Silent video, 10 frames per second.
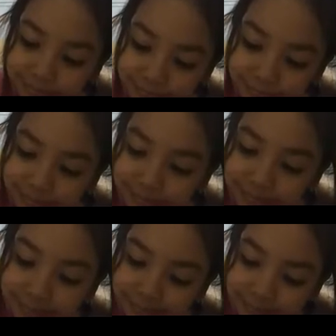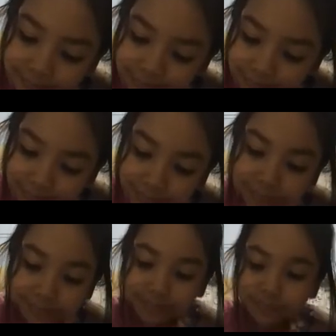about this
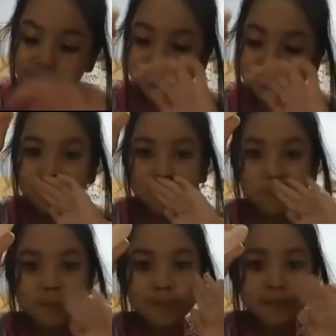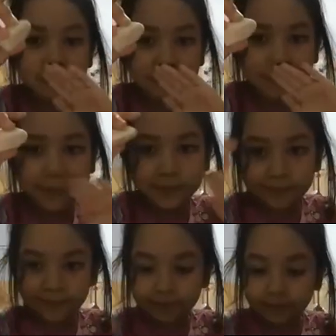still life drawing, the shadow
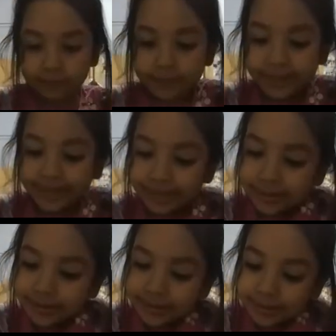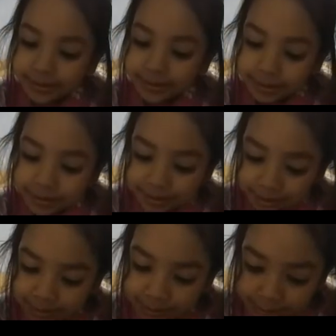technique like this one. Okay,